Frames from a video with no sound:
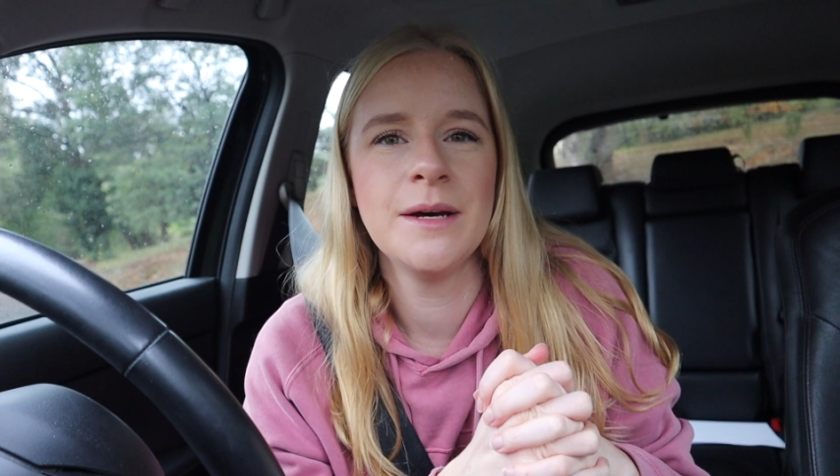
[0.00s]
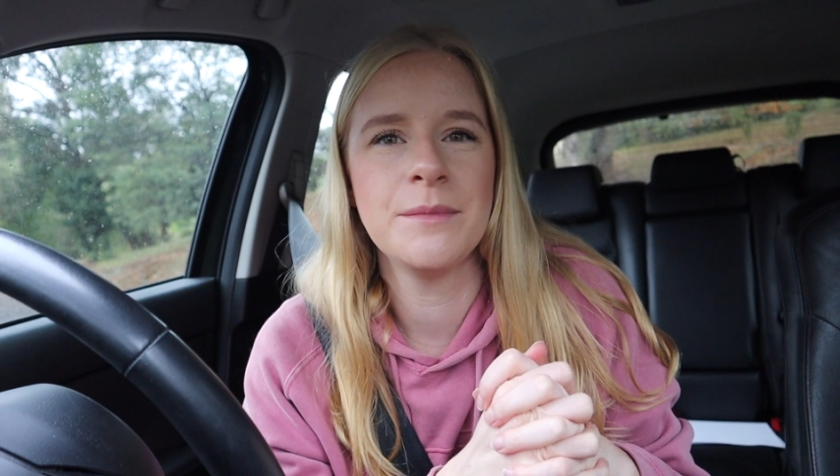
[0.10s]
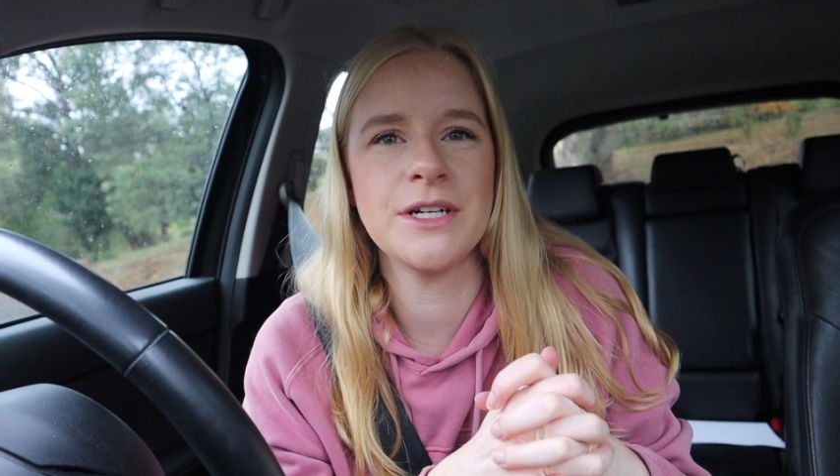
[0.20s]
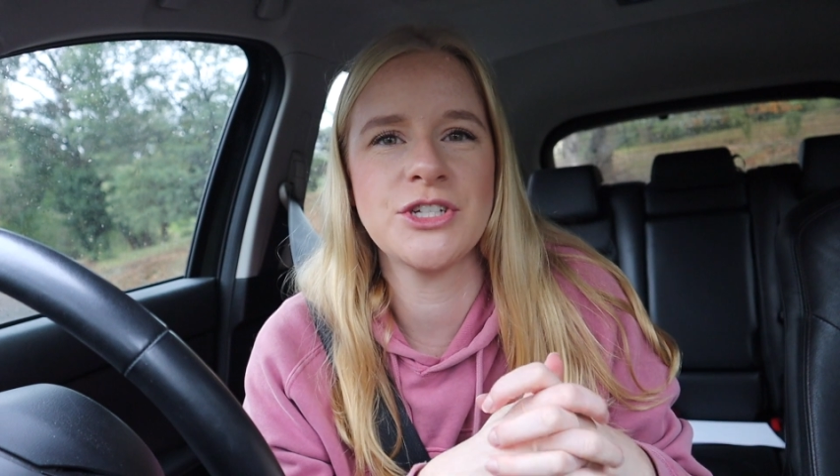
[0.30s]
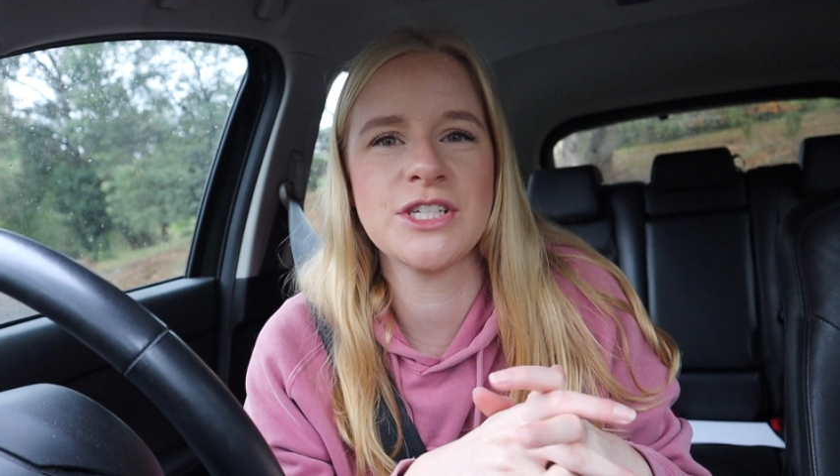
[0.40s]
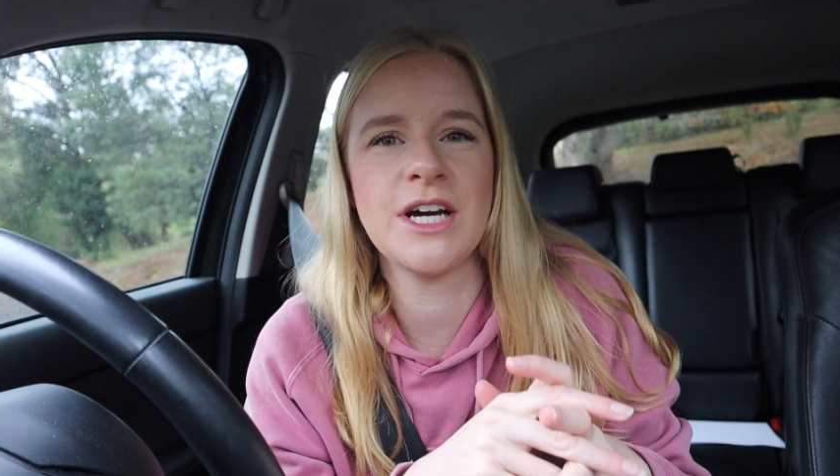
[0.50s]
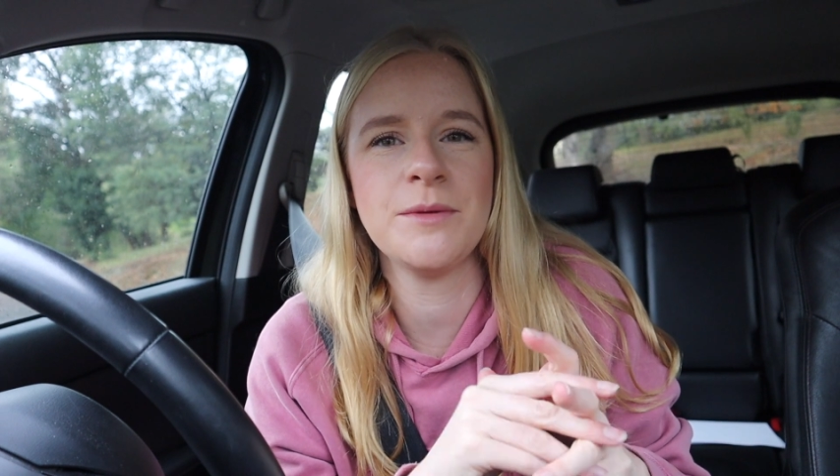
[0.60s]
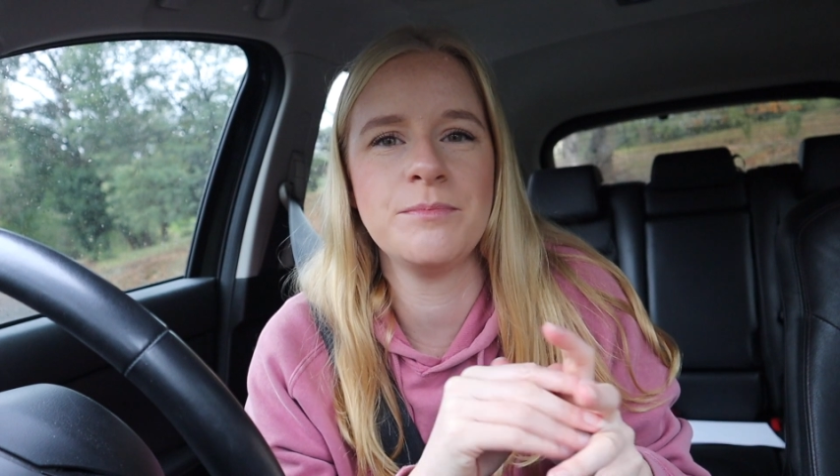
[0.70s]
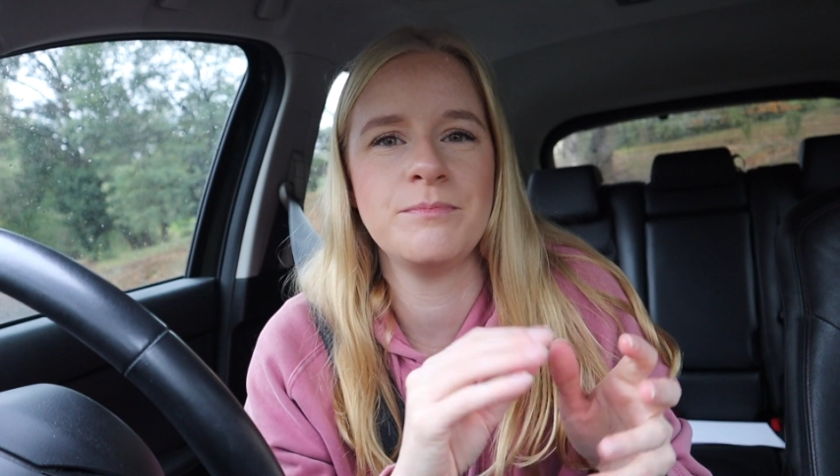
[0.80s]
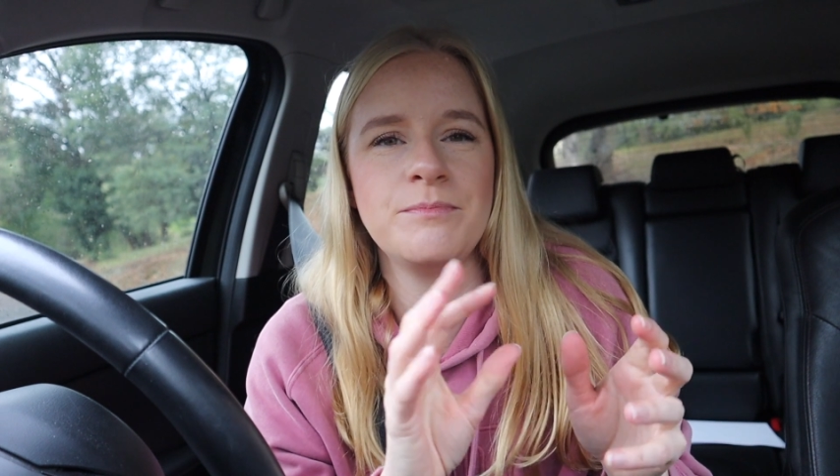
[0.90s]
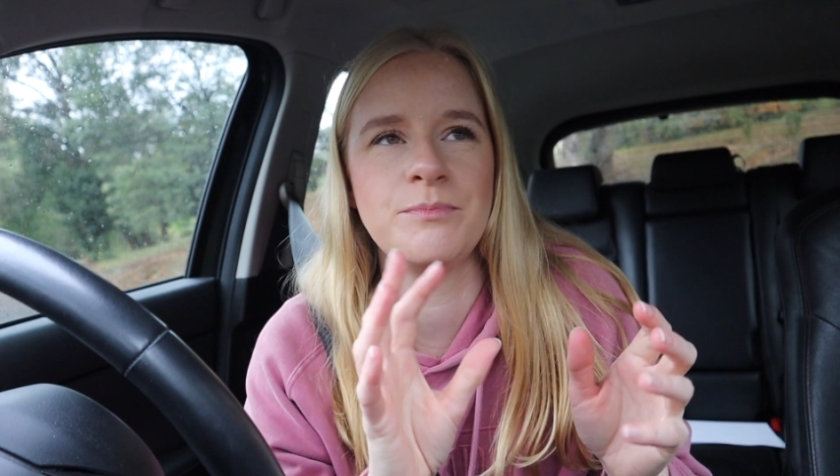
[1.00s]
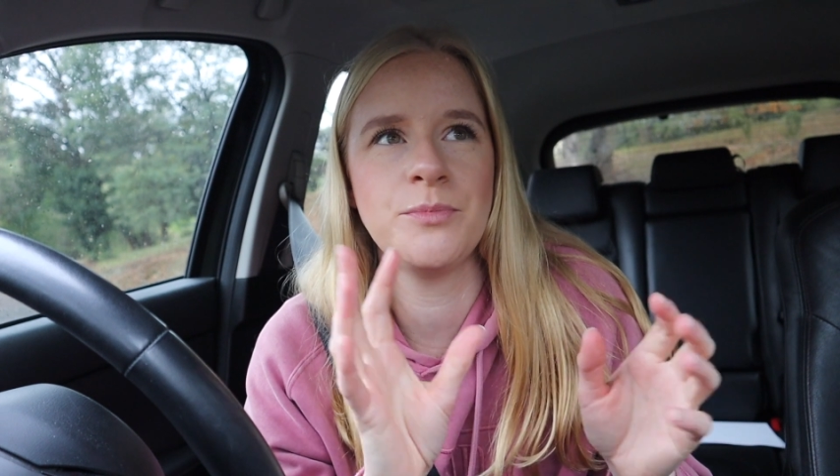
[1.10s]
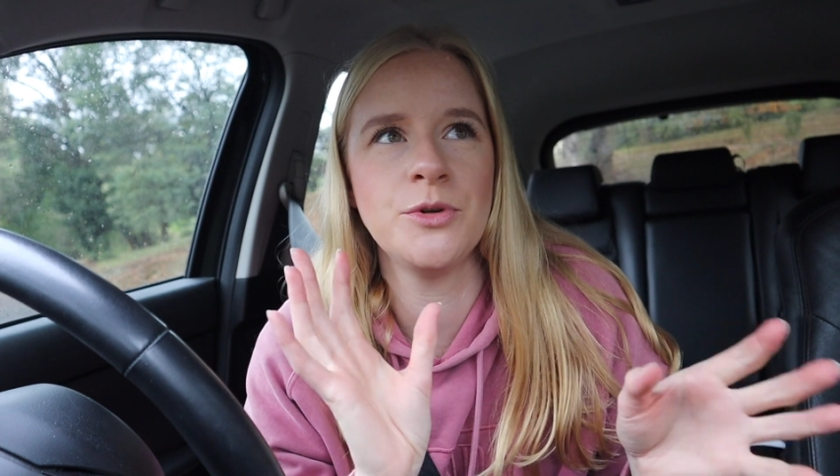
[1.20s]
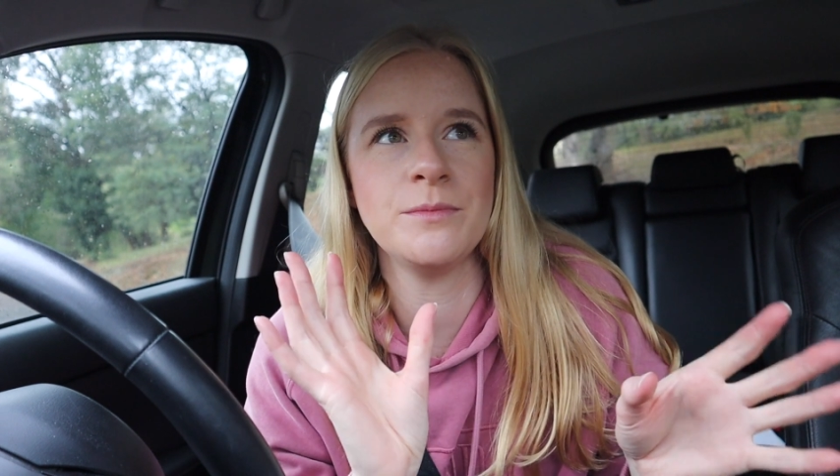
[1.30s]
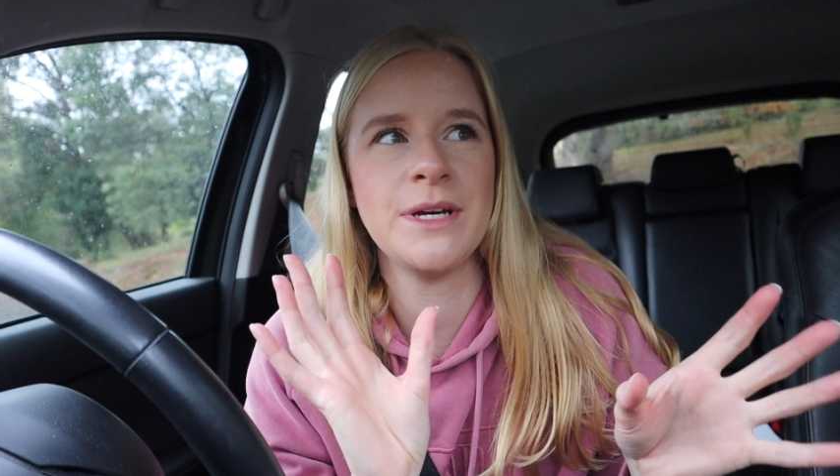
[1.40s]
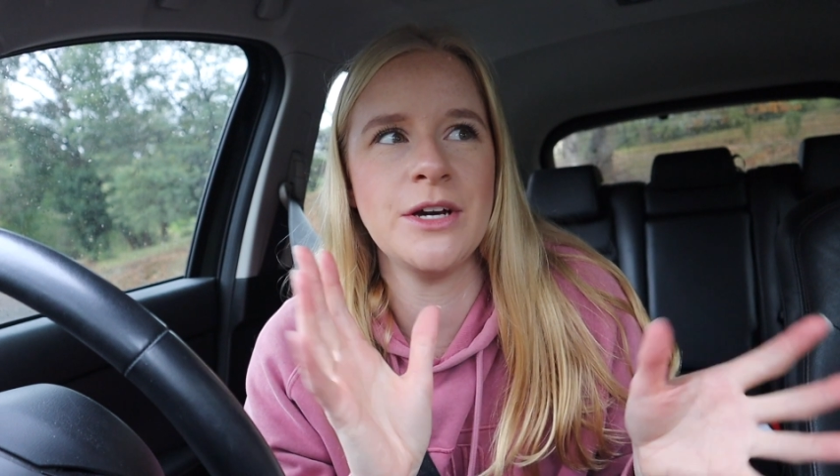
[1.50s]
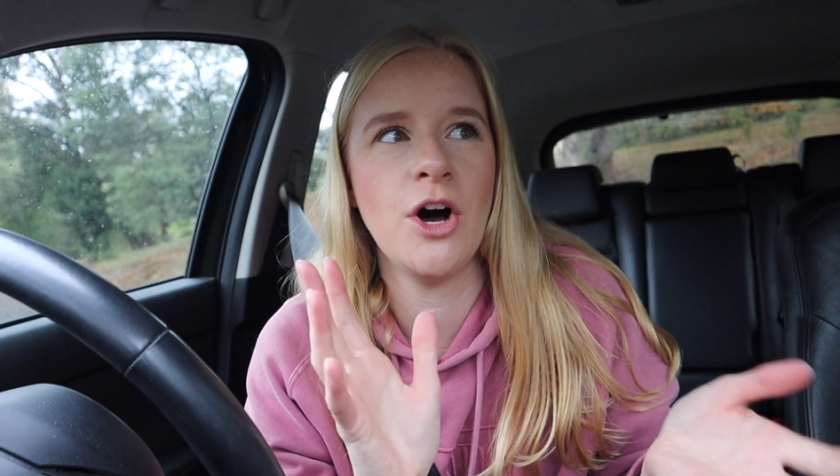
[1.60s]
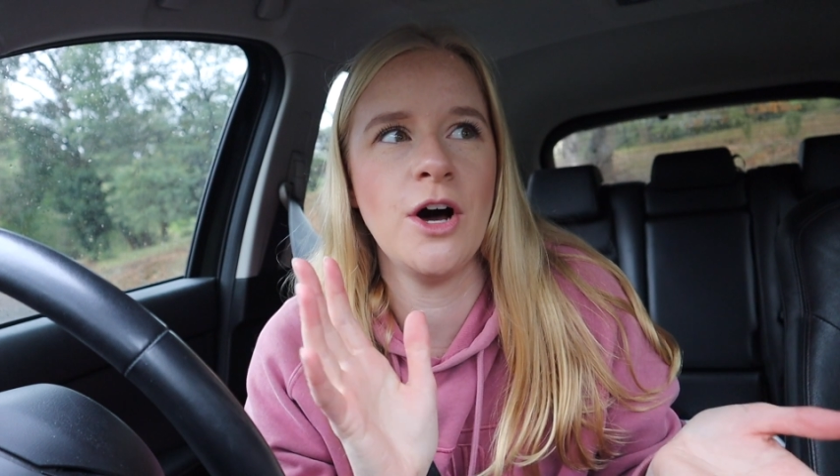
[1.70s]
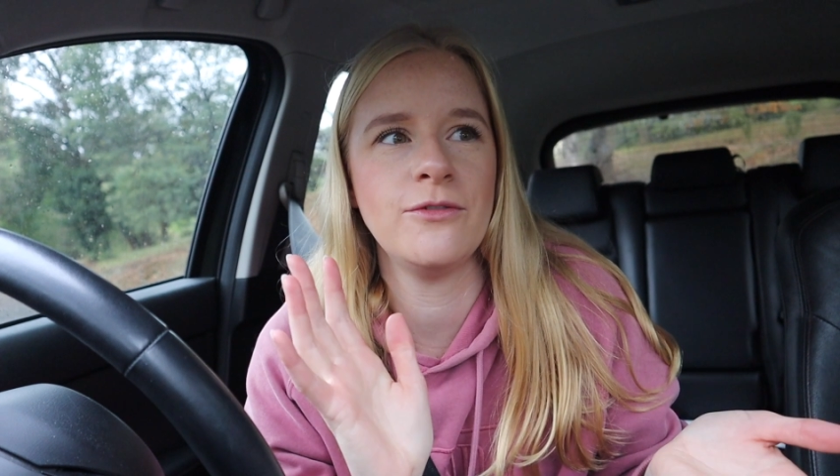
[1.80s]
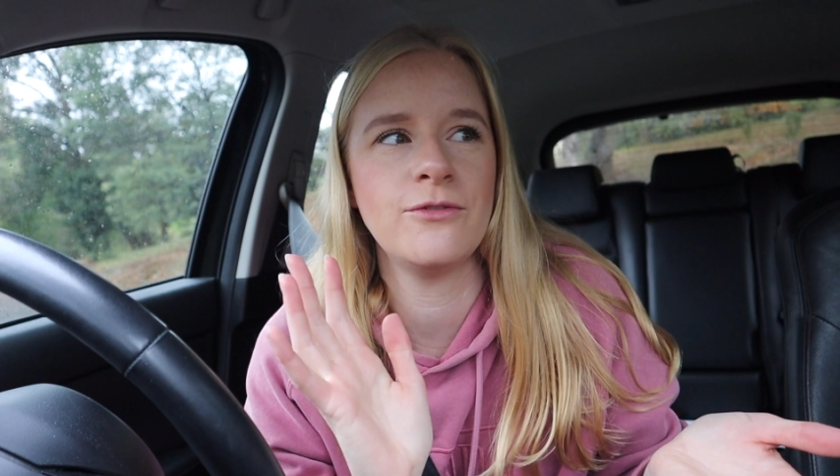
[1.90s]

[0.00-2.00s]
but it just kind of put me off